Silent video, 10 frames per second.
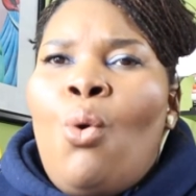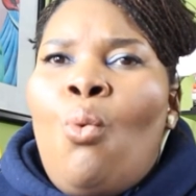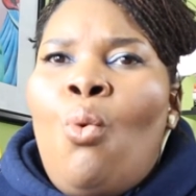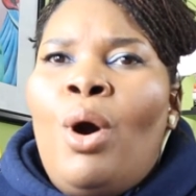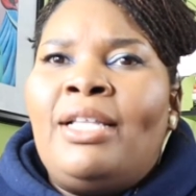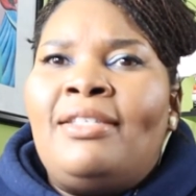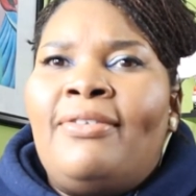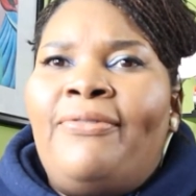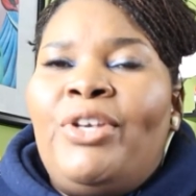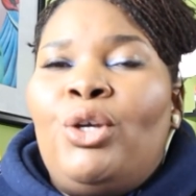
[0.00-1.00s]
want
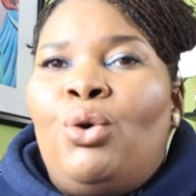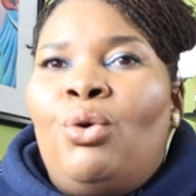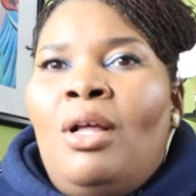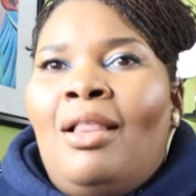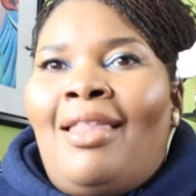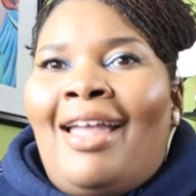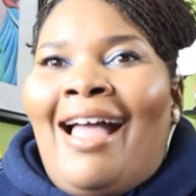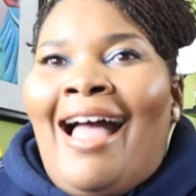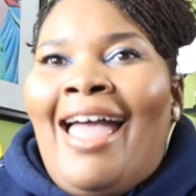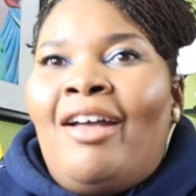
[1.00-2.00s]
to feel like
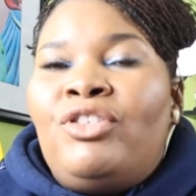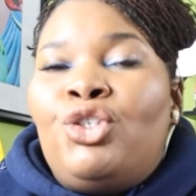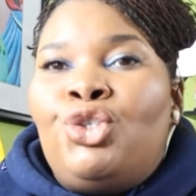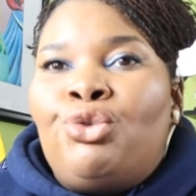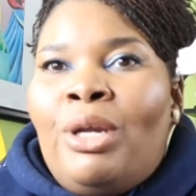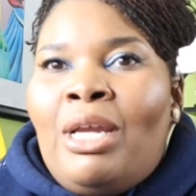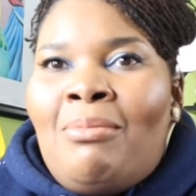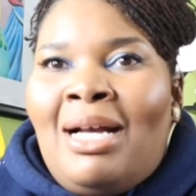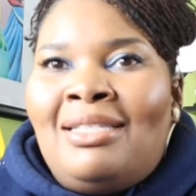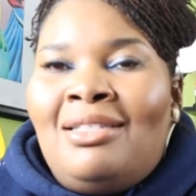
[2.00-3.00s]
I have to shrink
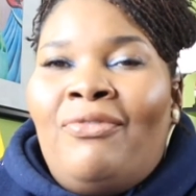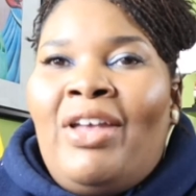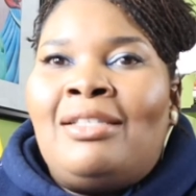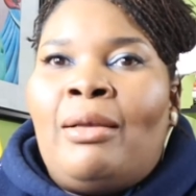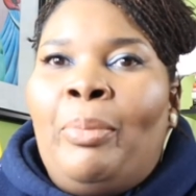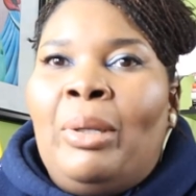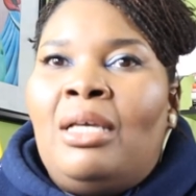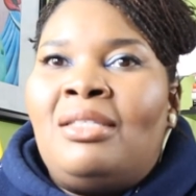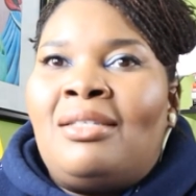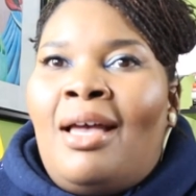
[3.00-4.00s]
myself as a
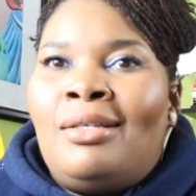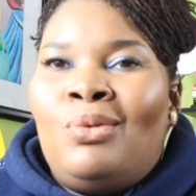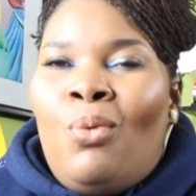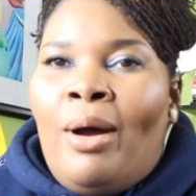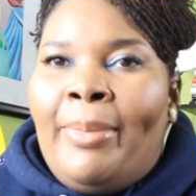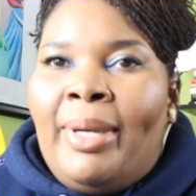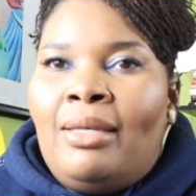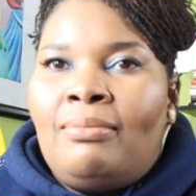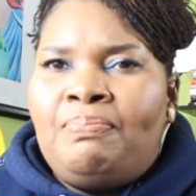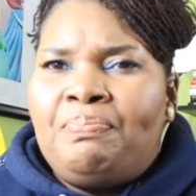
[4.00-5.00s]
plus size woman,